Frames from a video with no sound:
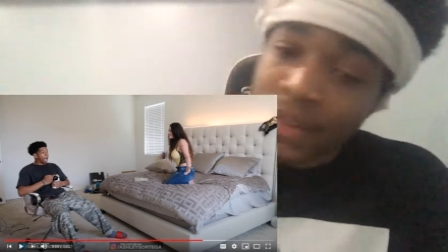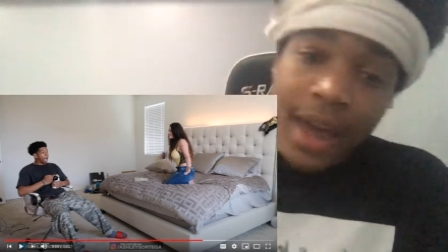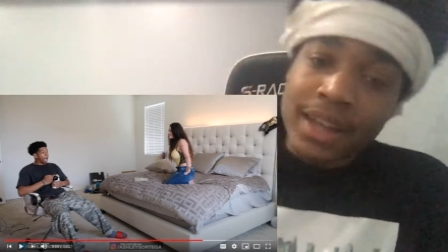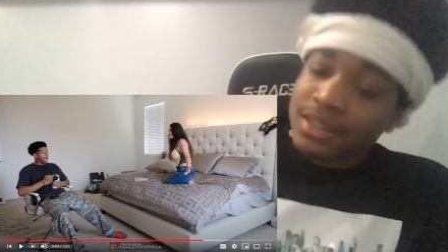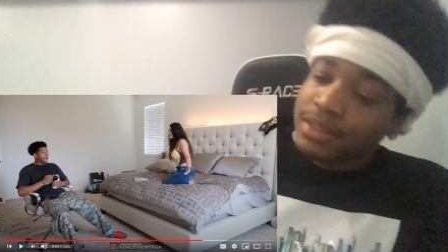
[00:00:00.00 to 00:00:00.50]

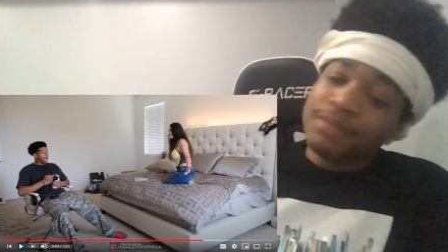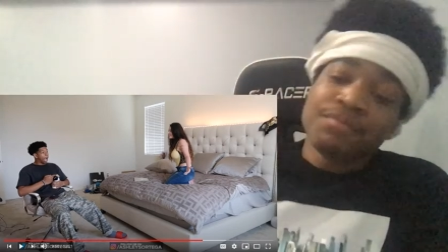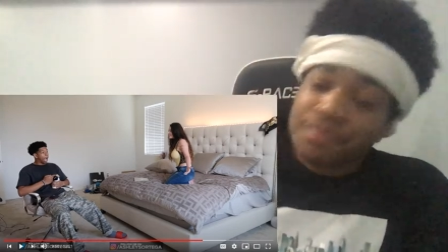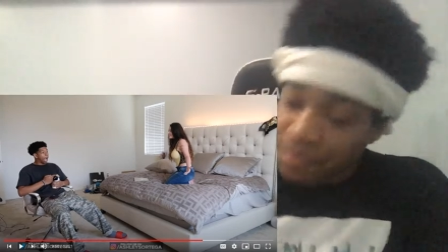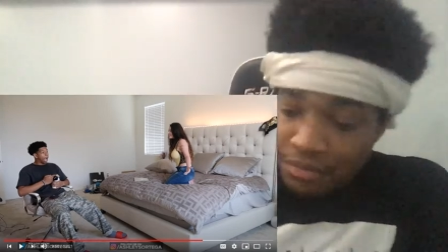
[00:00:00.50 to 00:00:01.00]
Ashley,
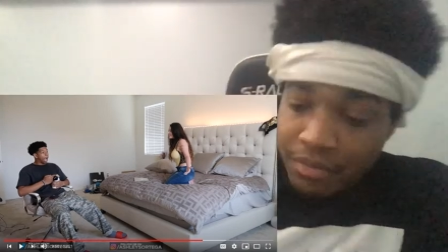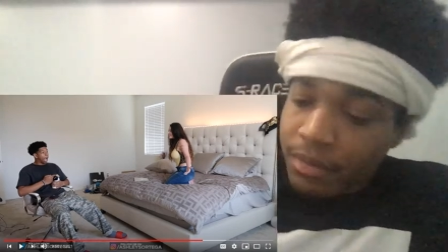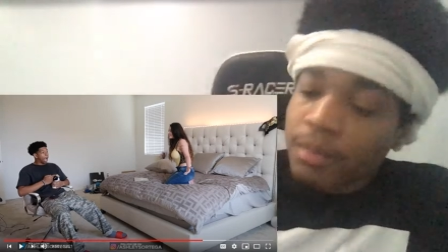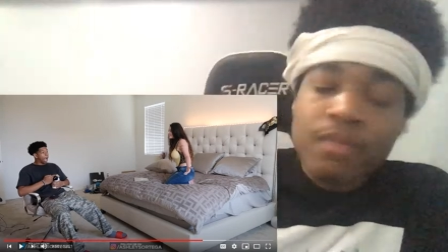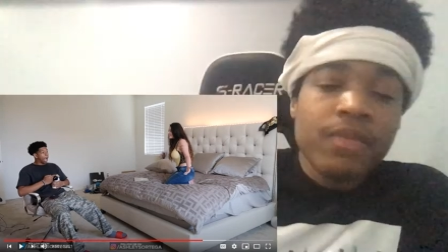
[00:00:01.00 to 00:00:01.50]

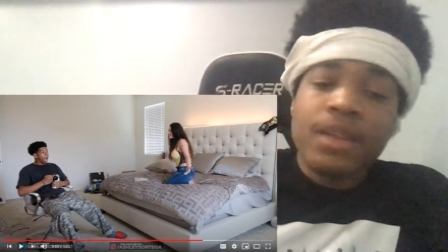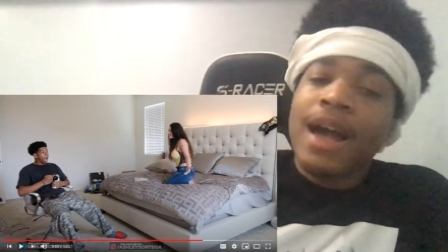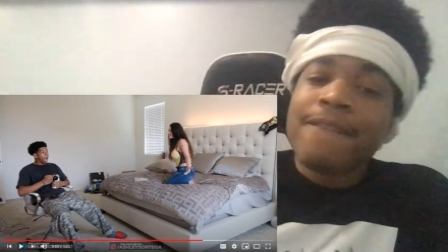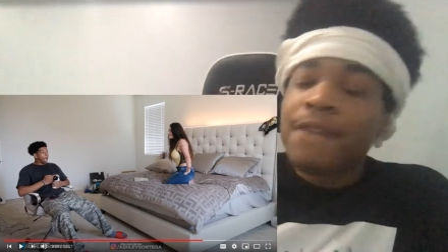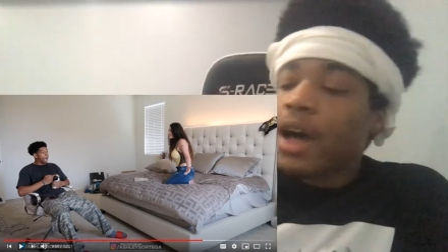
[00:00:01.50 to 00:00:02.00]

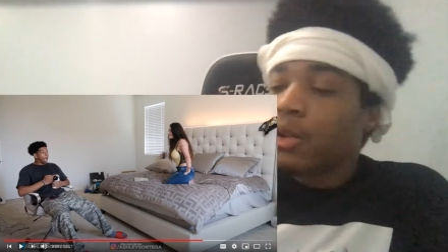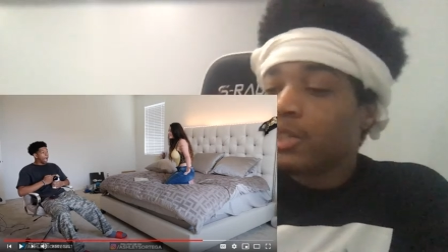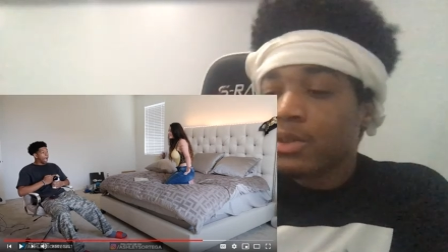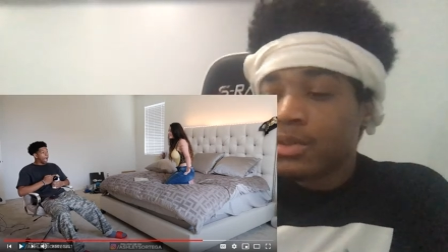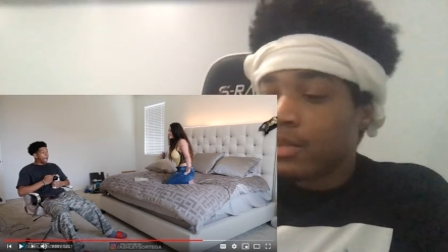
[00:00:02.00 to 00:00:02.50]
I
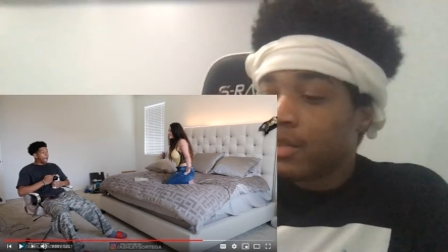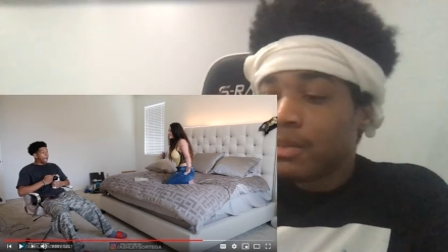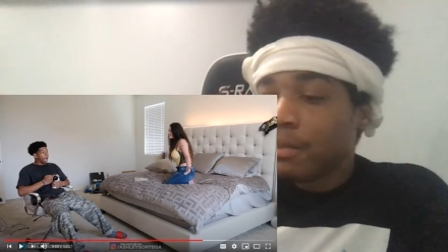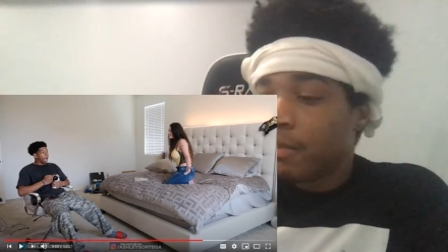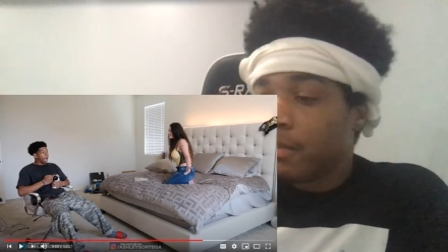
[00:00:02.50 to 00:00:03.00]
followed you.
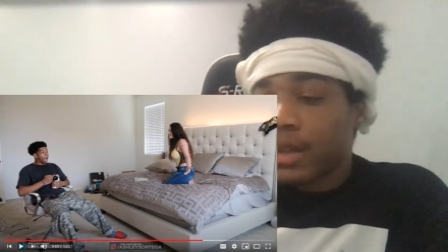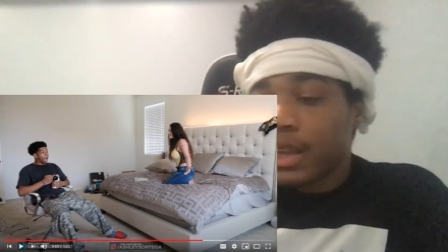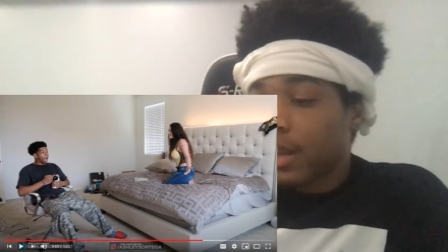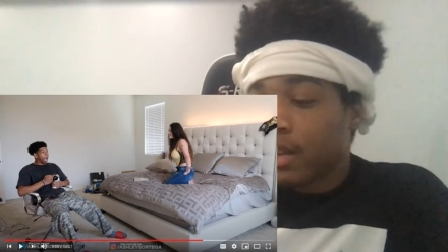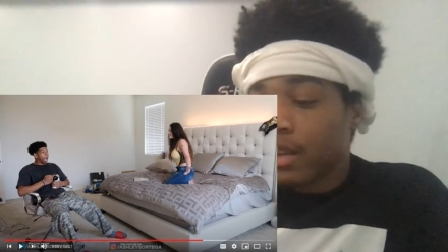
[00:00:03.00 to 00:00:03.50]

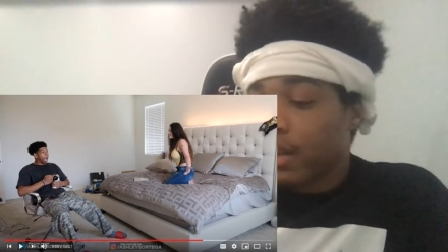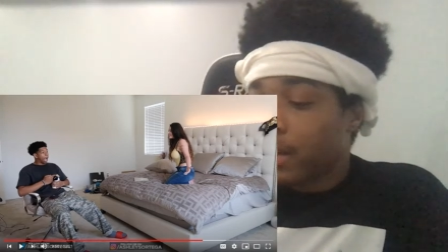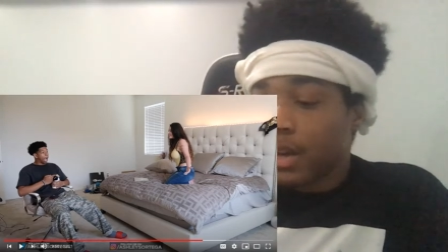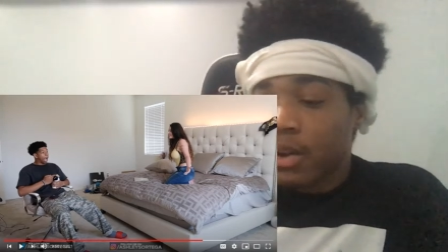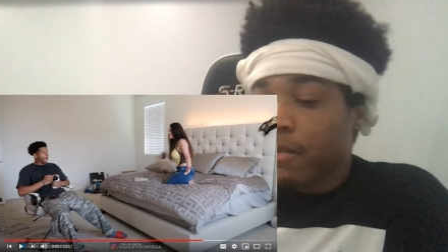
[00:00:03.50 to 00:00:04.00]
If
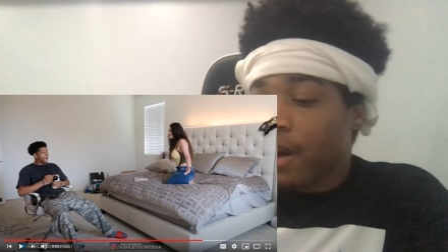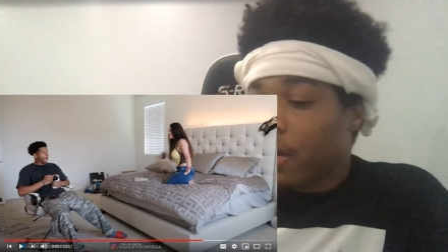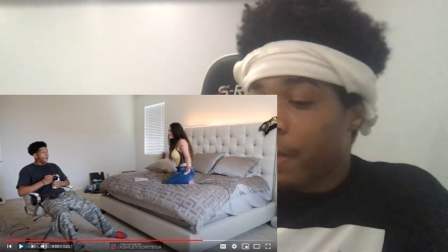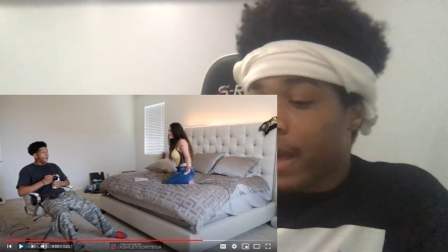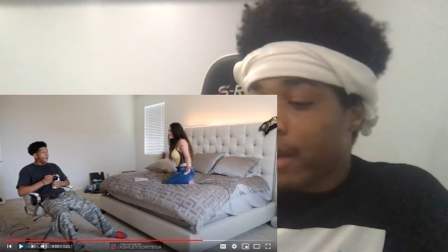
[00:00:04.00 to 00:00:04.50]
you don't
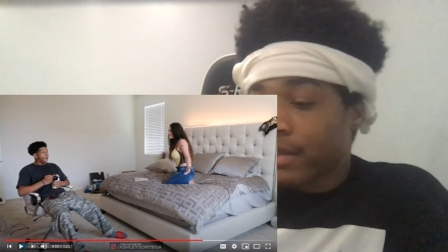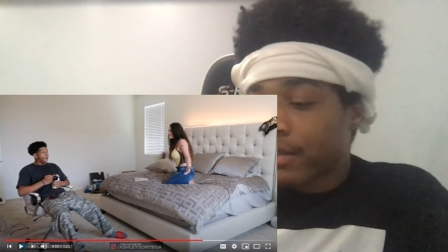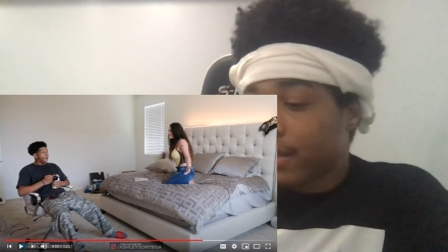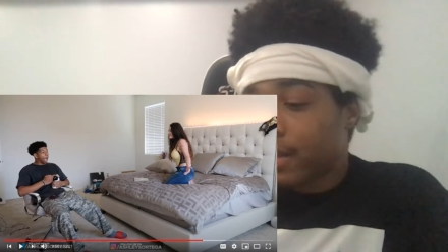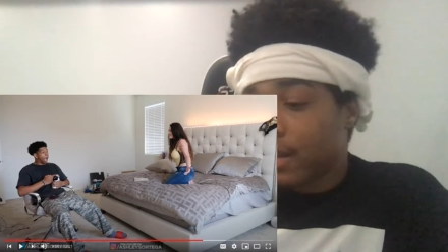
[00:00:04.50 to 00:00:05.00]
follow back,